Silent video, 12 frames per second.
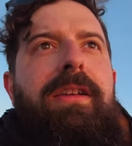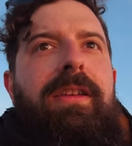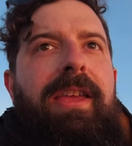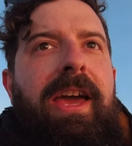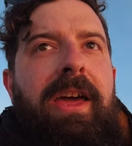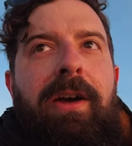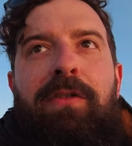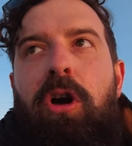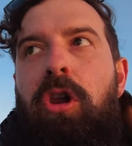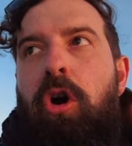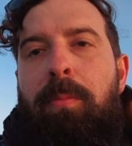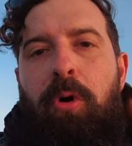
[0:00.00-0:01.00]
yeah, I've
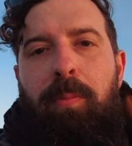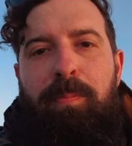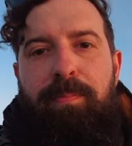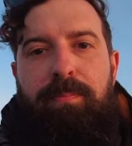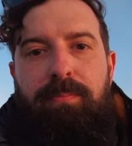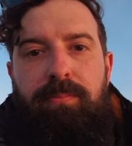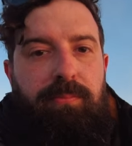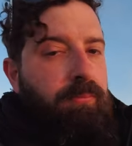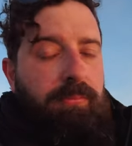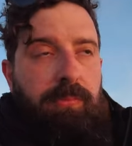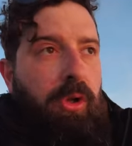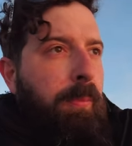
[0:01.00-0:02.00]
got a lot more
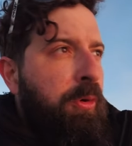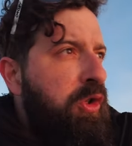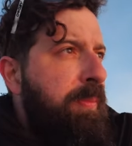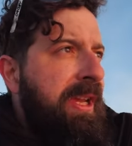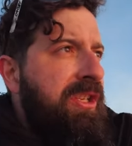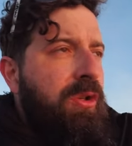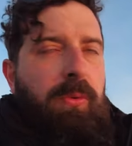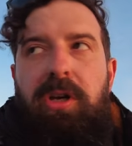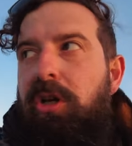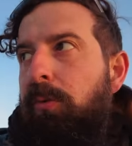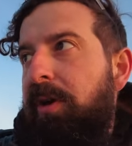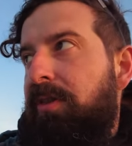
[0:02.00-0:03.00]
space to
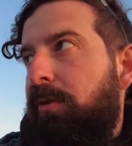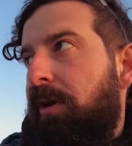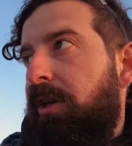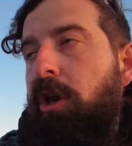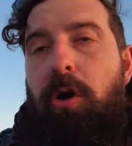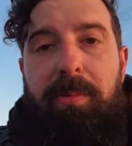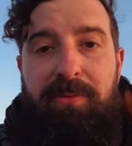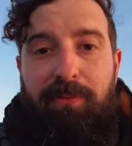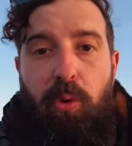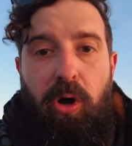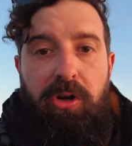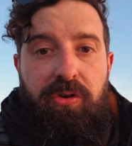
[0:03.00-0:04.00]
work with, so I can go up to
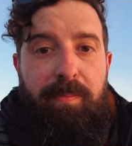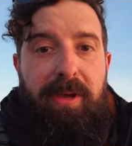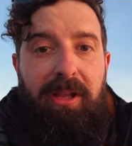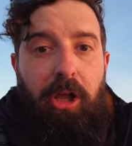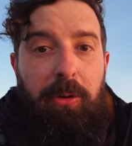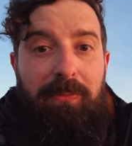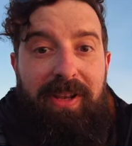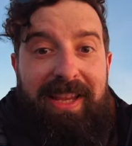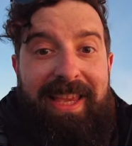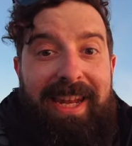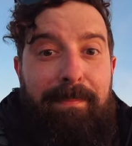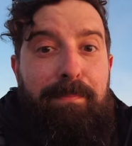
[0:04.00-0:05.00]
400 mil hopefully
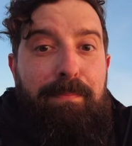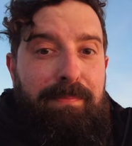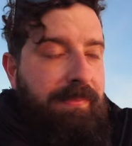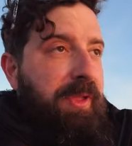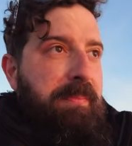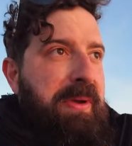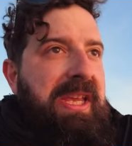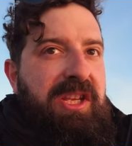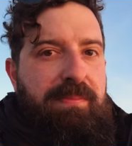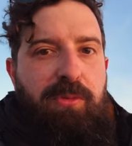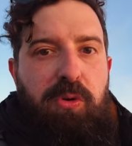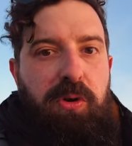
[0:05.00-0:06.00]
and get the
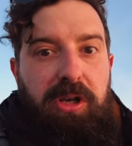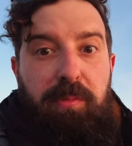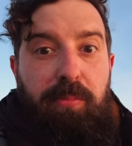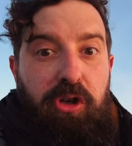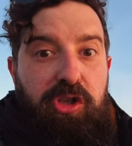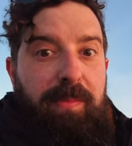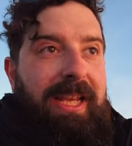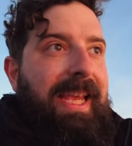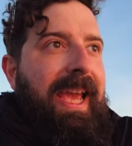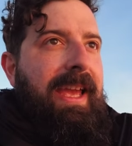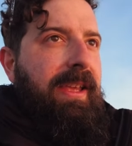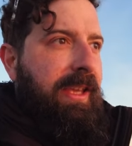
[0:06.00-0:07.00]
biggest moon I could possibly
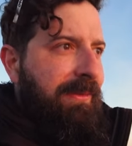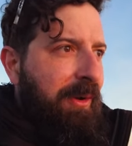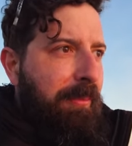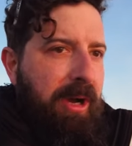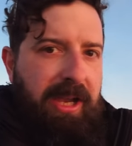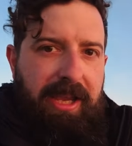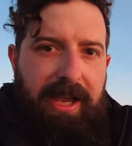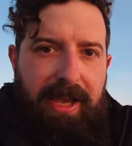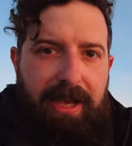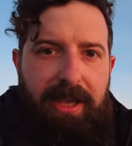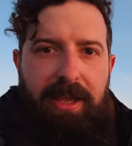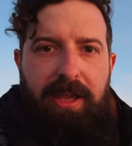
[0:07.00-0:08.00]
get given
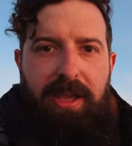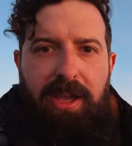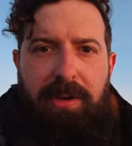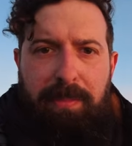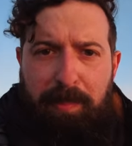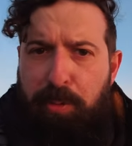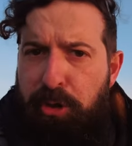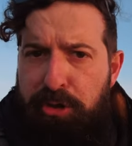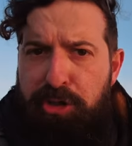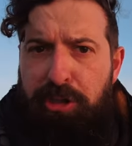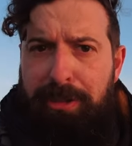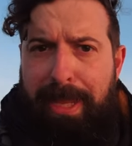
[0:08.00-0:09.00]
my my
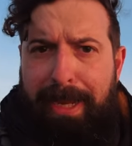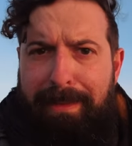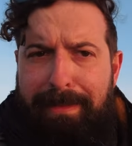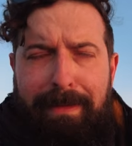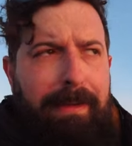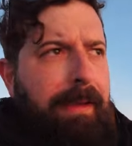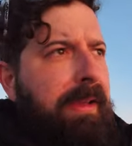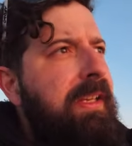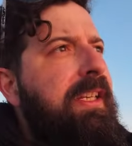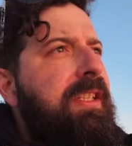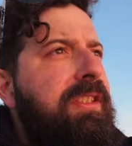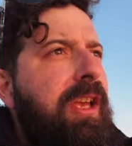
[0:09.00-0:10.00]
personal length.
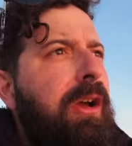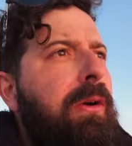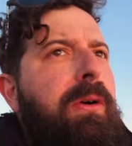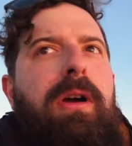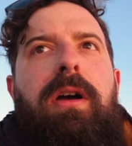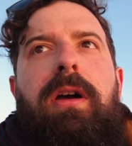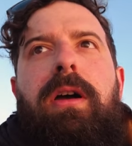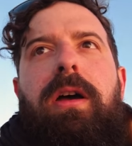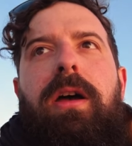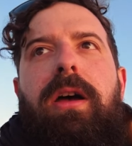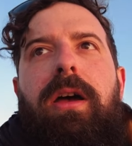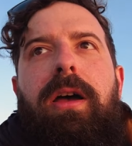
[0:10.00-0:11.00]
So
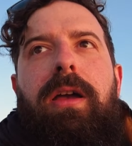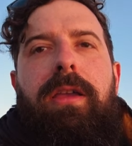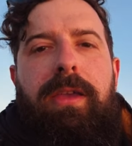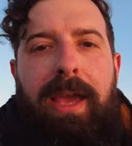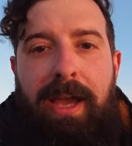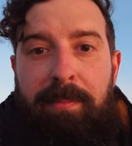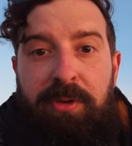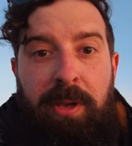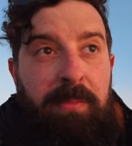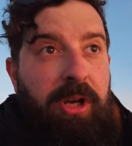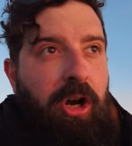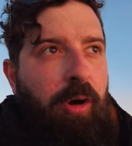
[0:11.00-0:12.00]
yeah, I'm
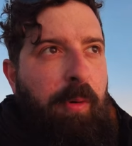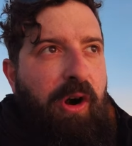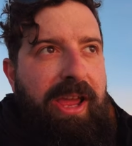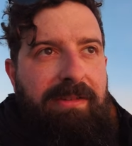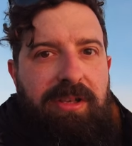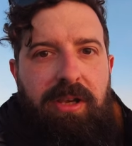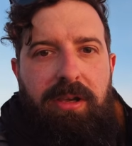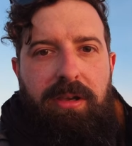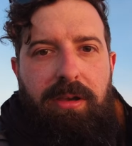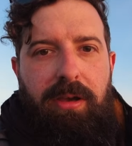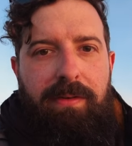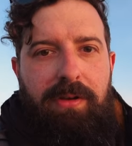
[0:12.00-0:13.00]
going to hop around.
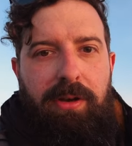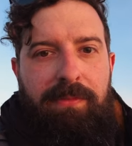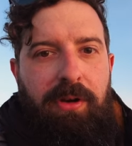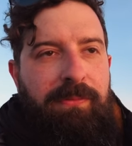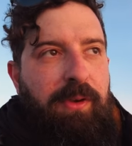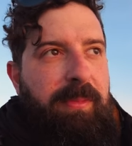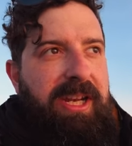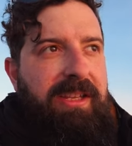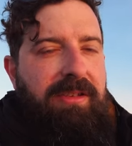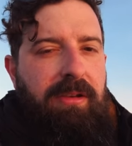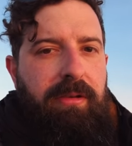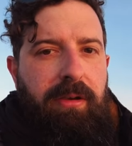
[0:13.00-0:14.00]
I've got a few
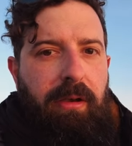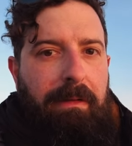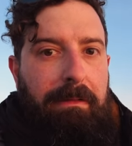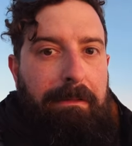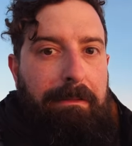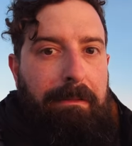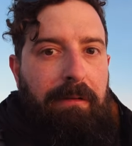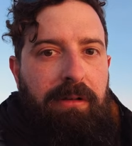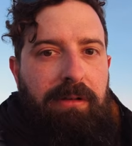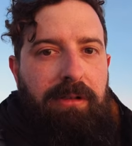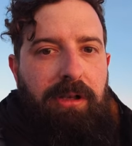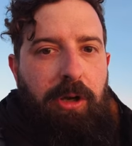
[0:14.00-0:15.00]
minutes,
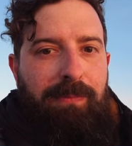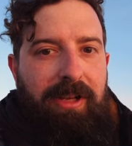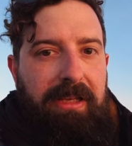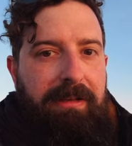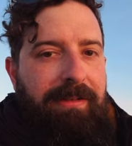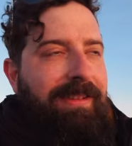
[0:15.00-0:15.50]
hopefully.